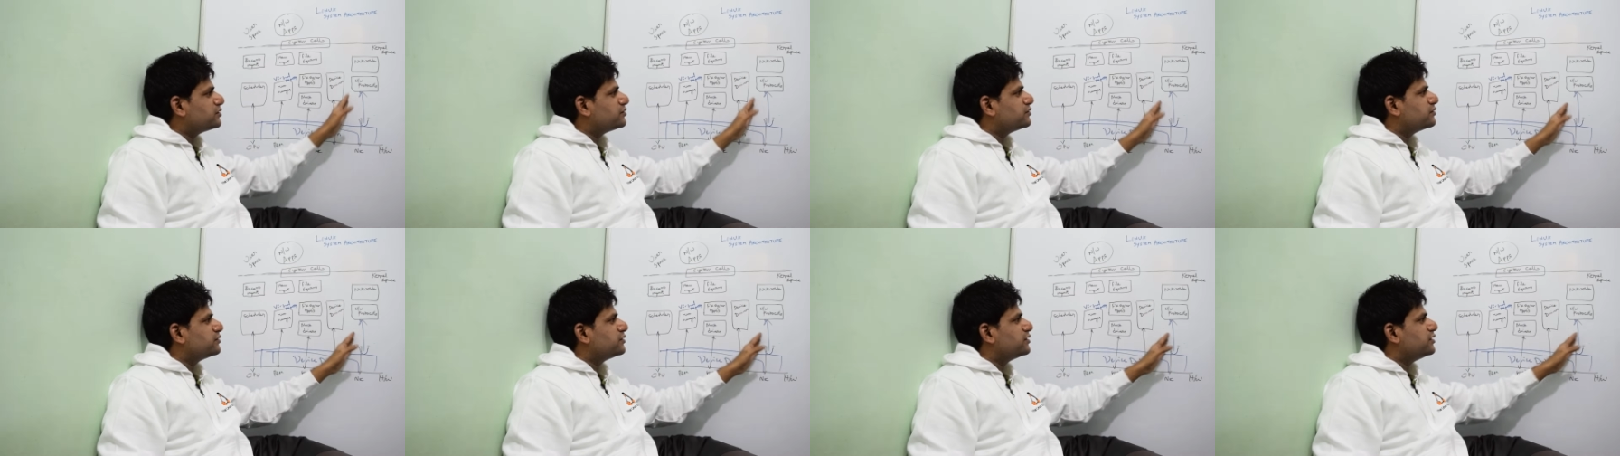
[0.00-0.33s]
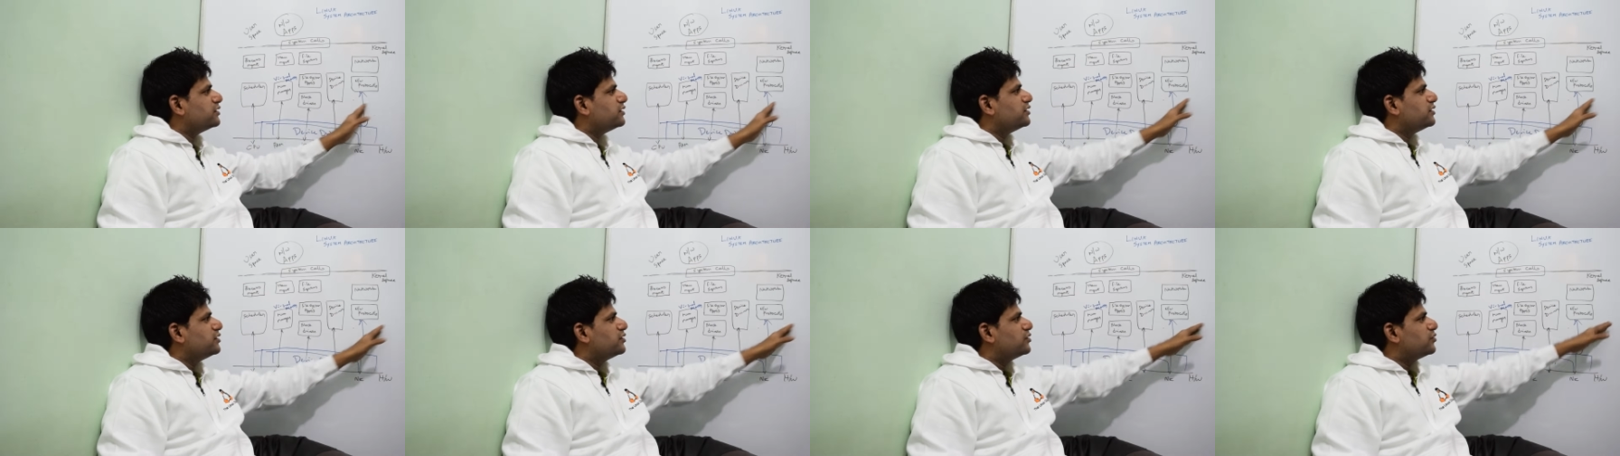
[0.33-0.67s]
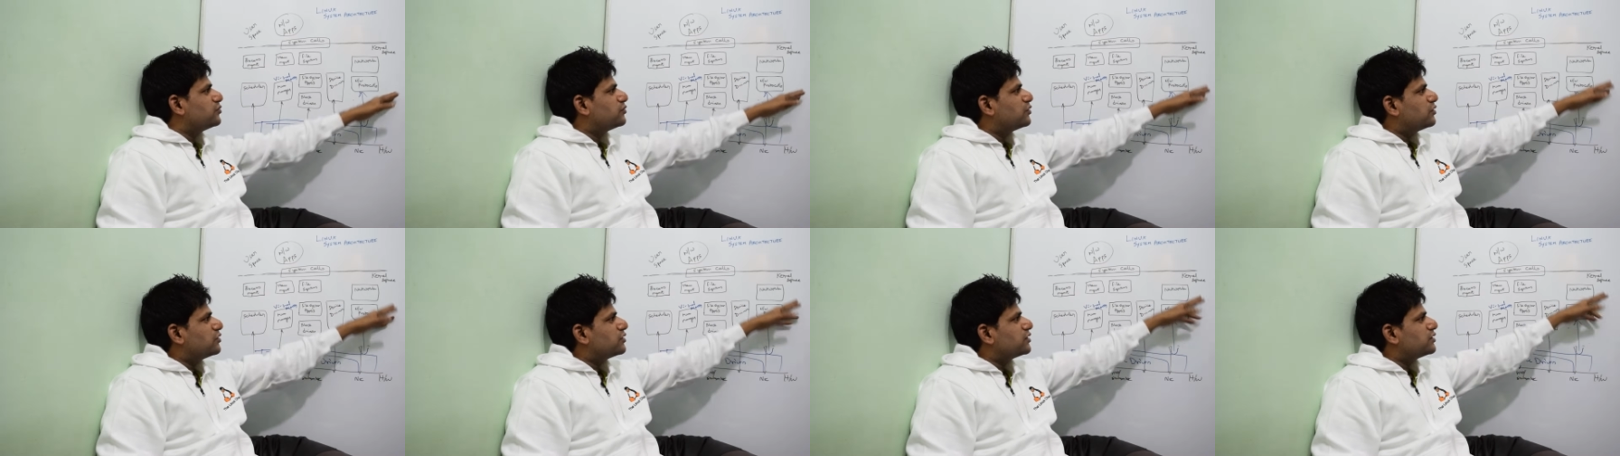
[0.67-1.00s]
to
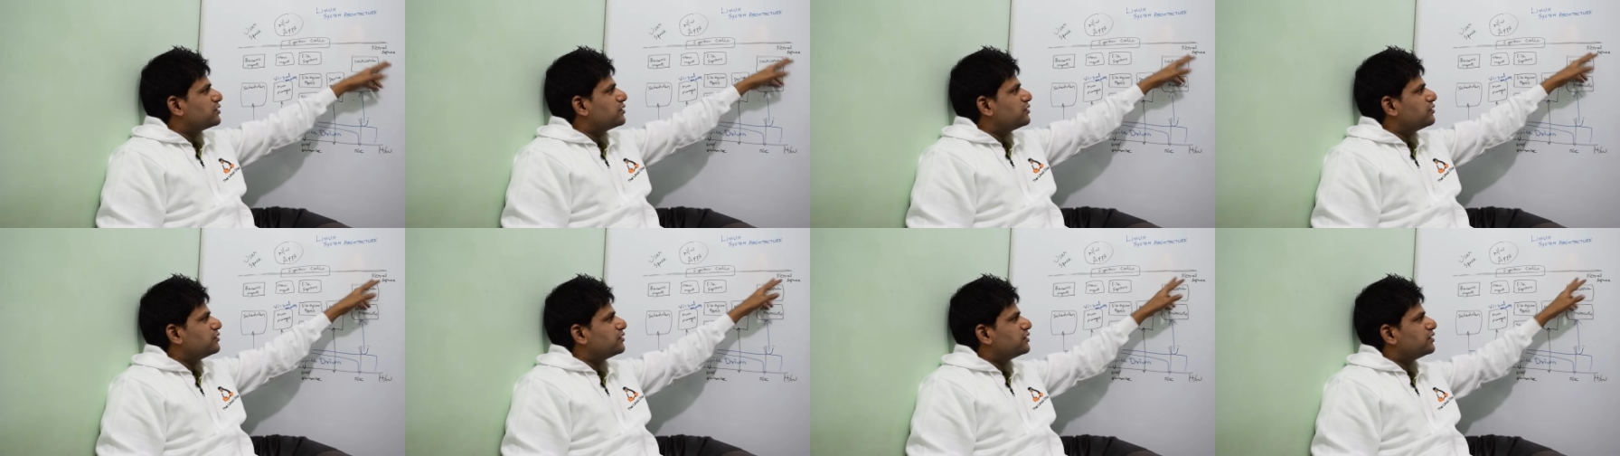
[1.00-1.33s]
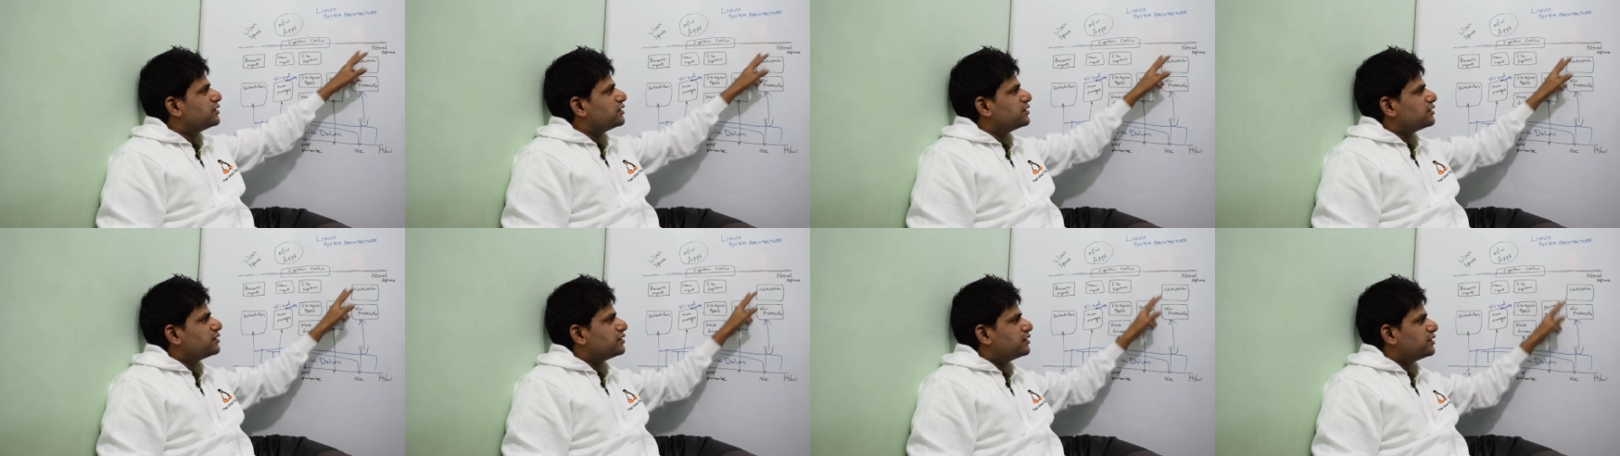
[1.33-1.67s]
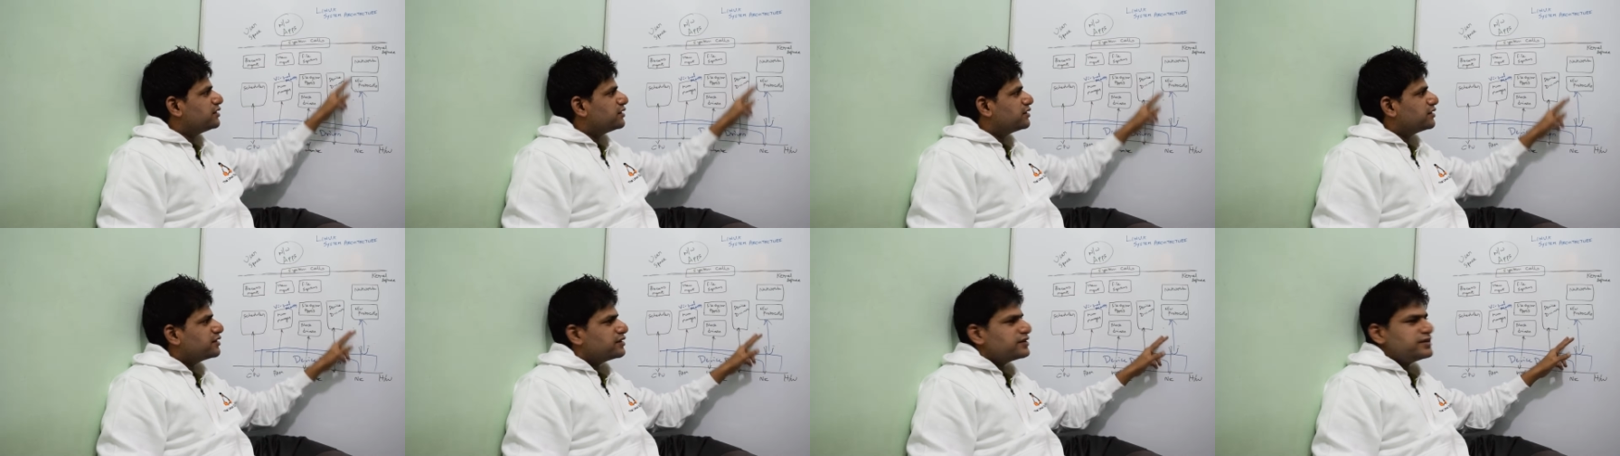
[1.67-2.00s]
focus on this
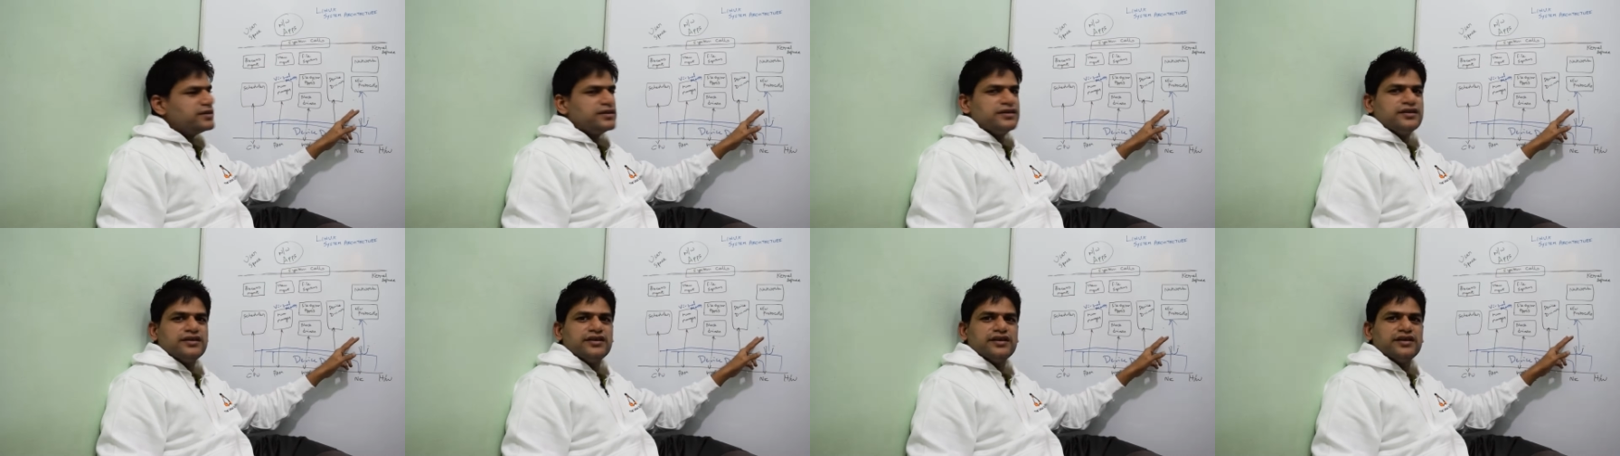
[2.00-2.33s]
area,